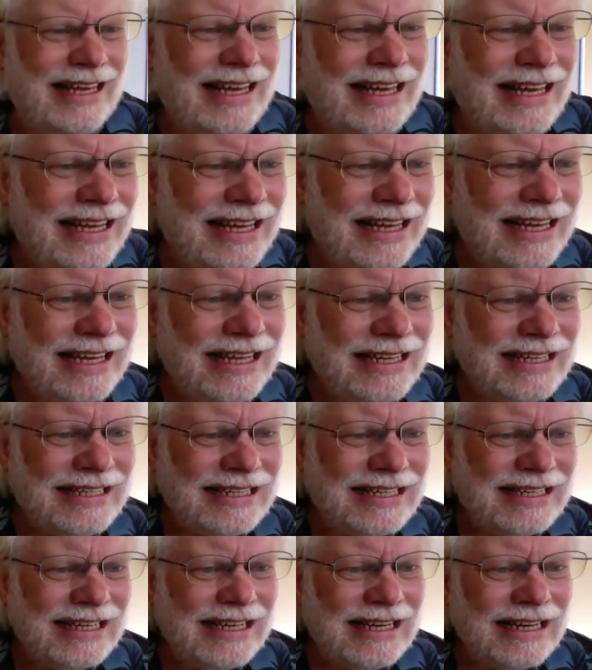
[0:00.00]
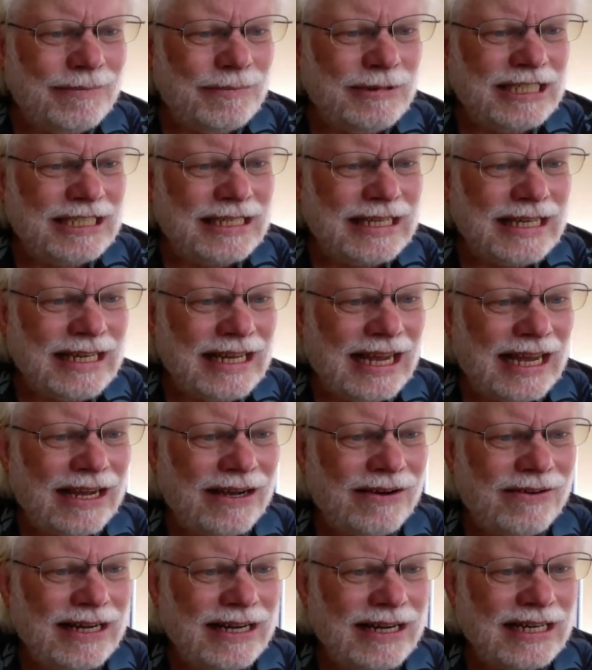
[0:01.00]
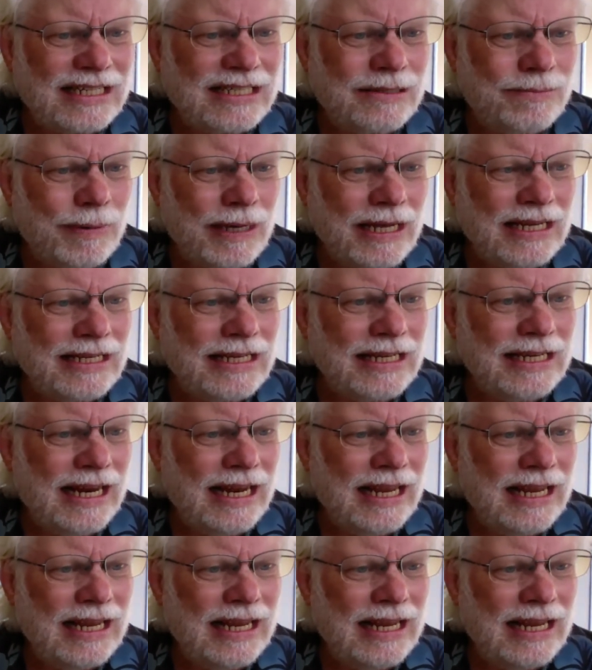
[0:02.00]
And let me see how I expand it.